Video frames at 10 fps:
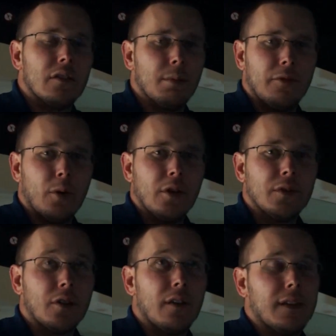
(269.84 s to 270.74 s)
So before you
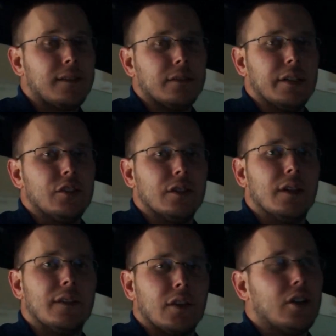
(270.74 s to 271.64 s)
start the installation,
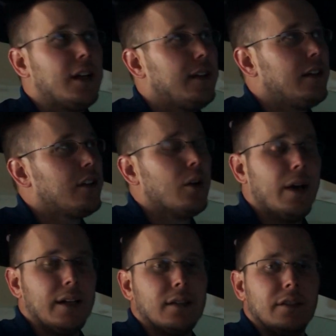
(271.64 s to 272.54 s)
it's a good idea to go
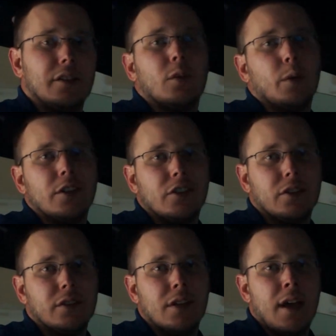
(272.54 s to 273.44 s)
ahead and clean your
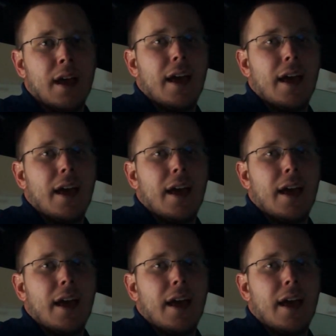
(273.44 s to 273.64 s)
windshield.